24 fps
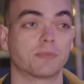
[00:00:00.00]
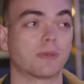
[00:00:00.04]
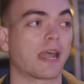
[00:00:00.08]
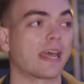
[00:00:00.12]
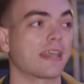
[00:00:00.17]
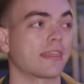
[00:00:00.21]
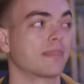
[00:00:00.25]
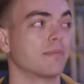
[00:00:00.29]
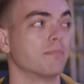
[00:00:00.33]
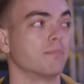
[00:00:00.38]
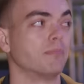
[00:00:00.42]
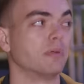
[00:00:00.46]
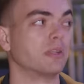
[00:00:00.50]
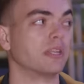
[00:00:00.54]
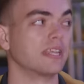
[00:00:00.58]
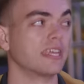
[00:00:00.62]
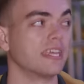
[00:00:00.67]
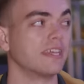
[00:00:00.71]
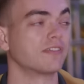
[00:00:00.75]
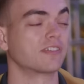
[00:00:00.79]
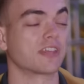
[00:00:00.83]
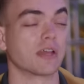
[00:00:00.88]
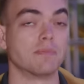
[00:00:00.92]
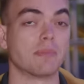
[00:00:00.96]
but I
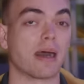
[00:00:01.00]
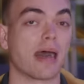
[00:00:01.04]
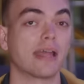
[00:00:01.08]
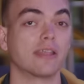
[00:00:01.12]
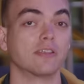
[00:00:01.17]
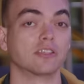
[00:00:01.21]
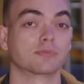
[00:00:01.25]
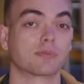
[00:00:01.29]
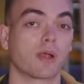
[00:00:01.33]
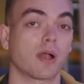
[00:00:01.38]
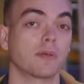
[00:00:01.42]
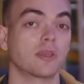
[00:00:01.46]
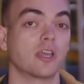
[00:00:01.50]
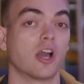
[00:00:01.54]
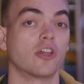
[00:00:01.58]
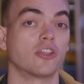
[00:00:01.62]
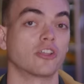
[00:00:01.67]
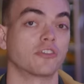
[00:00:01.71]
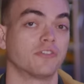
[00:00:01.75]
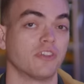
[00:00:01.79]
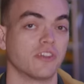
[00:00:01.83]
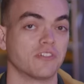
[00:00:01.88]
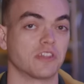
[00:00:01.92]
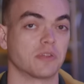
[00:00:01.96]
believe combined is probably
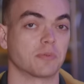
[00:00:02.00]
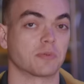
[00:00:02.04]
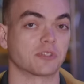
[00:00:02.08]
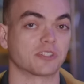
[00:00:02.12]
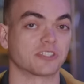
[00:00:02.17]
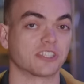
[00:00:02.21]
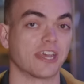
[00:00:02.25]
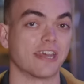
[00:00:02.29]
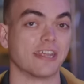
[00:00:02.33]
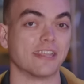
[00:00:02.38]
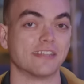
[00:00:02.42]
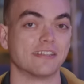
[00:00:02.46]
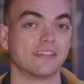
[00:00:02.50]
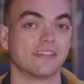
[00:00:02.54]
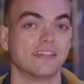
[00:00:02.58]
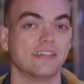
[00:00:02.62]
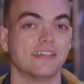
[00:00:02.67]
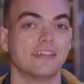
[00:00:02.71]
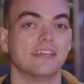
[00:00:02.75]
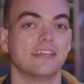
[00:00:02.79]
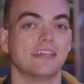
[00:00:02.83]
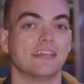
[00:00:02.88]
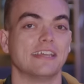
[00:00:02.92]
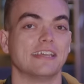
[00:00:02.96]
under 50%.
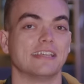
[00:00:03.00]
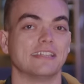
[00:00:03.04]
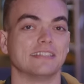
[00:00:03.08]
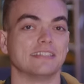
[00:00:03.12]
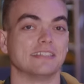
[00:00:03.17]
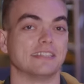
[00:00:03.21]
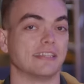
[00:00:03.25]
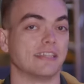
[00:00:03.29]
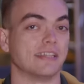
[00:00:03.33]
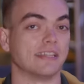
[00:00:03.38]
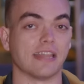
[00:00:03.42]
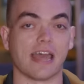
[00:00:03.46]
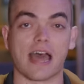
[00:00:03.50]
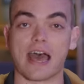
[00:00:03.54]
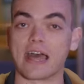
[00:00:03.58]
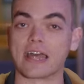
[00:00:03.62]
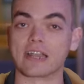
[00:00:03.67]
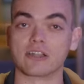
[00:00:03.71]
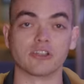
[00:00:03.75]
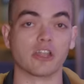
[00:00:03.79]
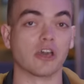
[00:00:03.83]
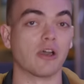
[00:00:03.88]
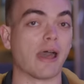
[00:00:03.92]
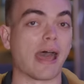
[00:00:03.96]
I
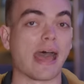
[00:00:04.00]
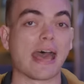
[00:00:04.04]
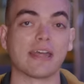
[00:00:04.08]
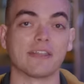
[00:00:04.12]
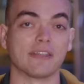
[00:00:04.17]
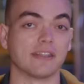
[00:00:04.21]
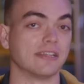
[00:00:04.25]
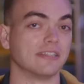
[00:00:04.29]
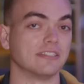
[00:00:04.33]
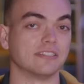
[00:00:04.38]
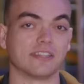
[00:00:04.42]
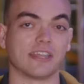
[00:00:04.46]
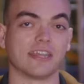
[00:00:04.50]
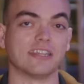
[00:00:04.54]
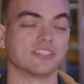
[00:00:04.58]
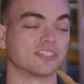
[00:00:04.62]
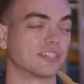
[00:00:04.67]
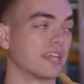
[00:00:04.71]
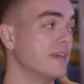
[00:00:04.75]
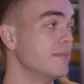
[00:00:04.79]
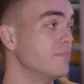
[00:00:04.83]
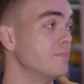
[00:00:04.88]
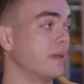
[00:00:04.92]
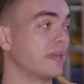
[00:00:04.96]
don't know how they
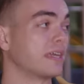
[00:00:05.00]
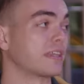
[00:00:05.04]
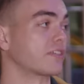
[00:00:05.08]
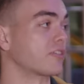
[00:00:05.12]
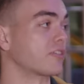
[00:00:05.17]
just hit big